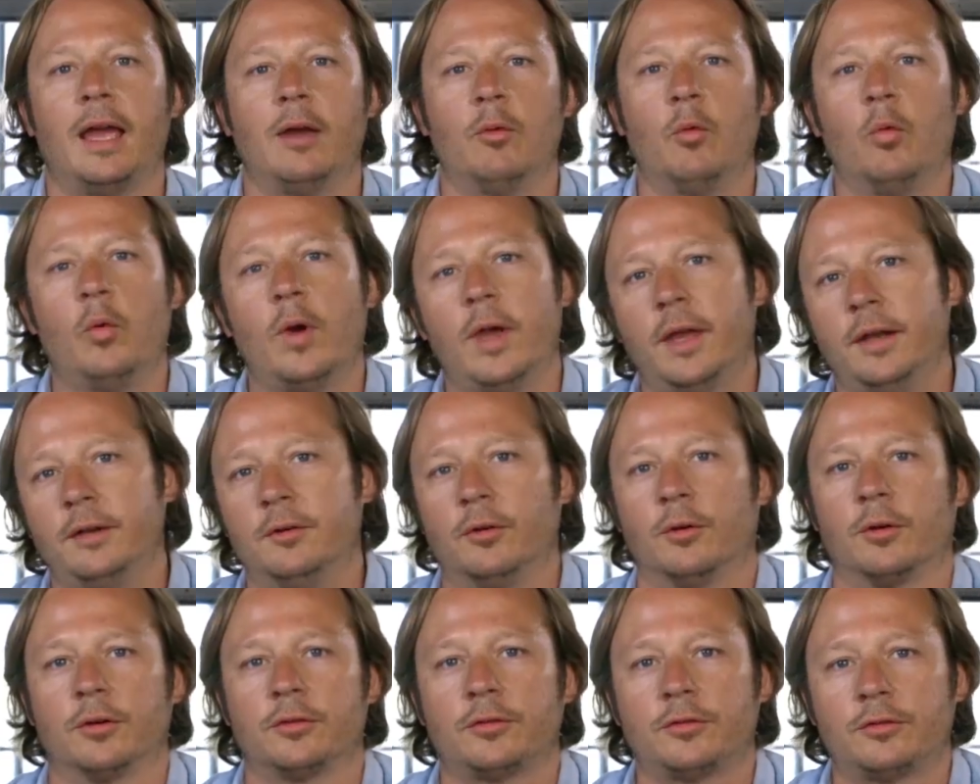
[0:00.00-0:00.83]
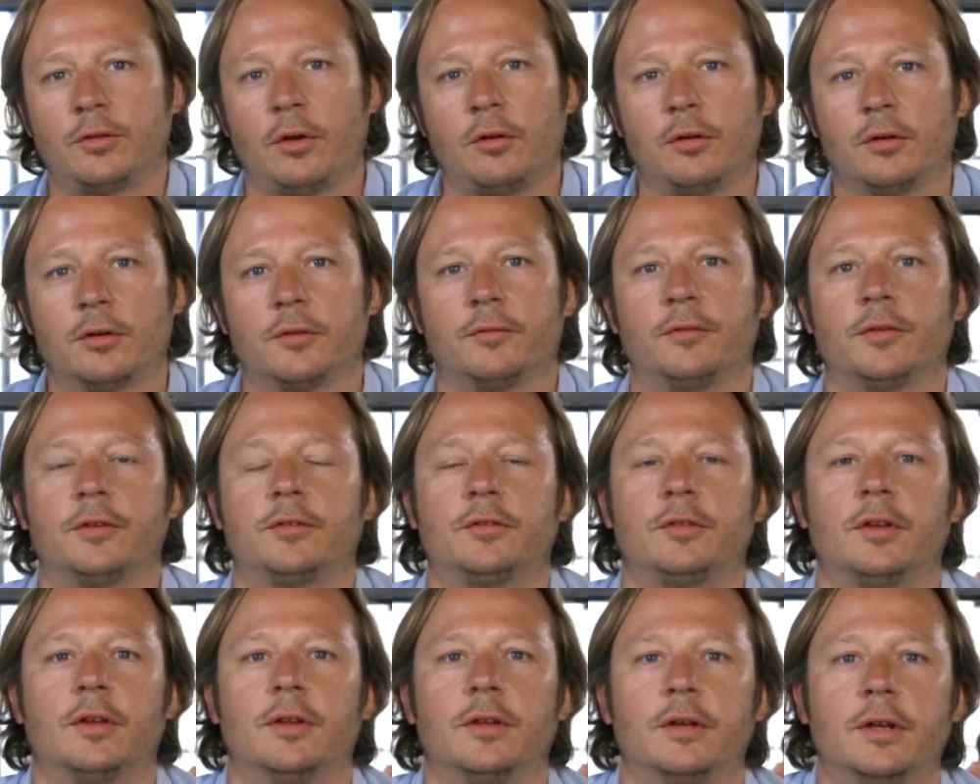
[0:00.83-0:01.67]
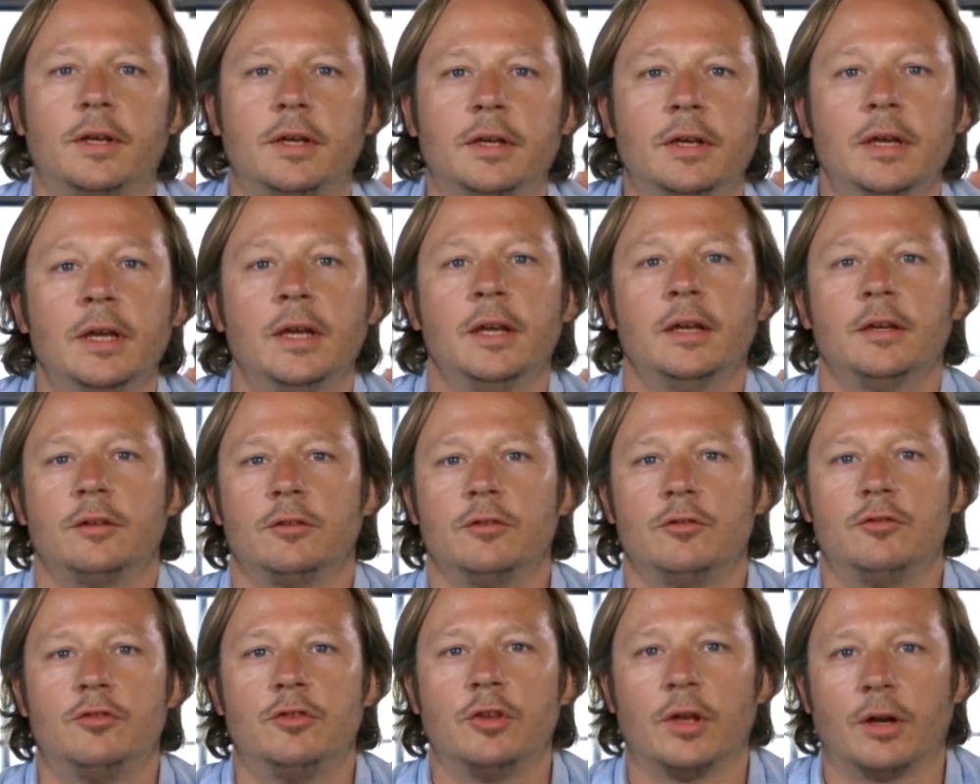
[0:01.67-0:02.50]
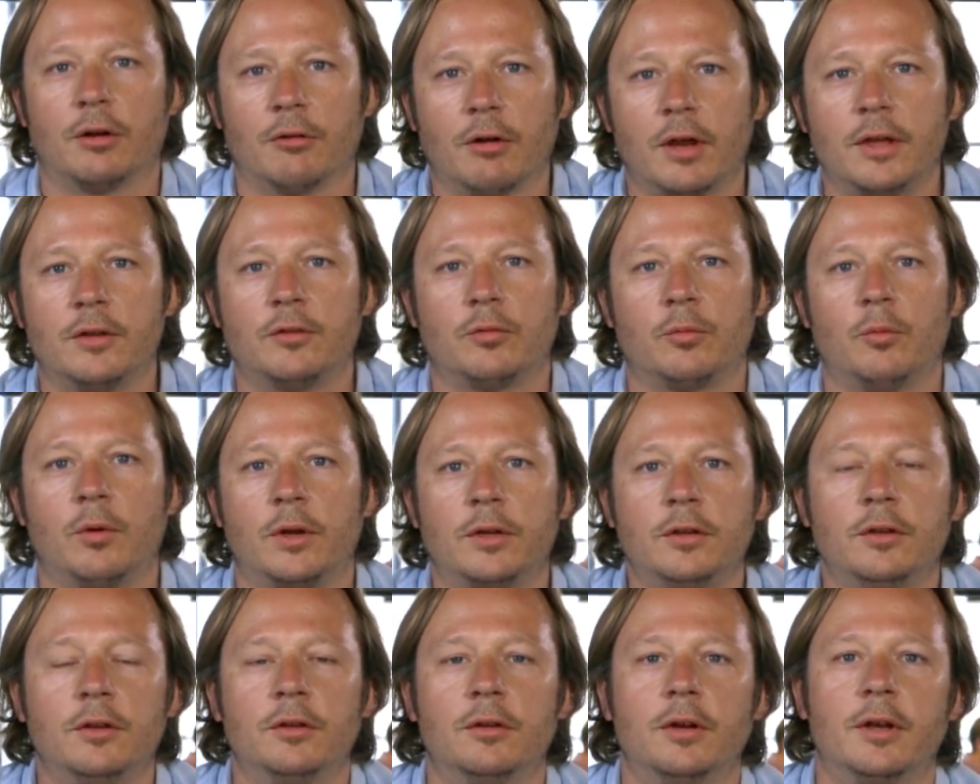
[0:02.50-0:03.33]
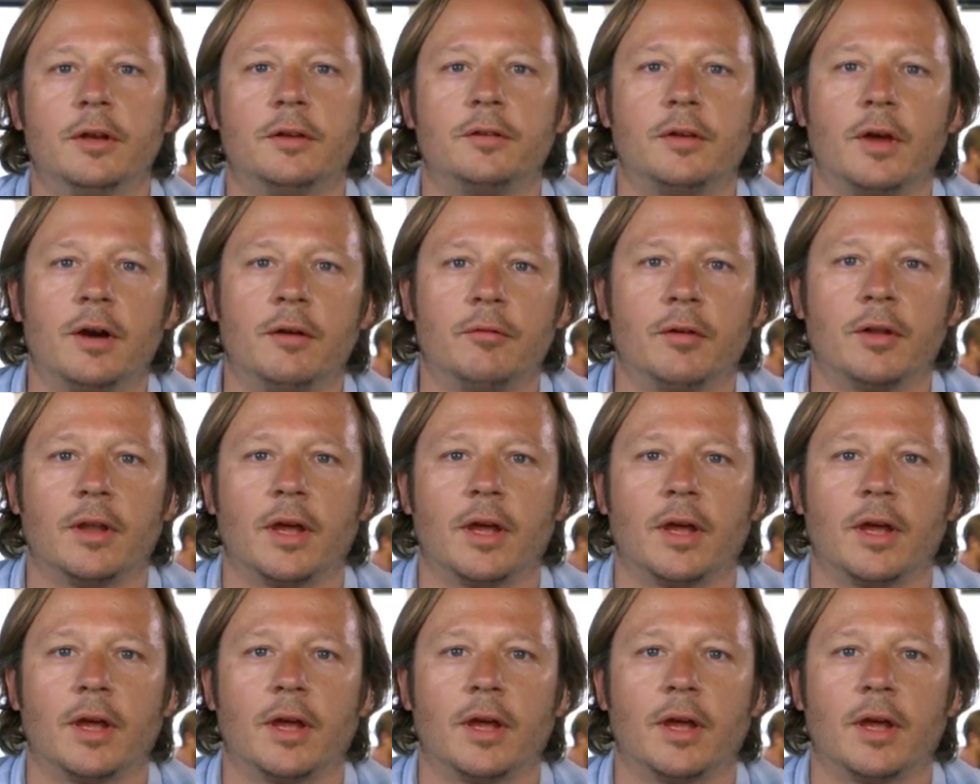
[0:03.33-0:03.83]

a wind or solar facility generates one unit of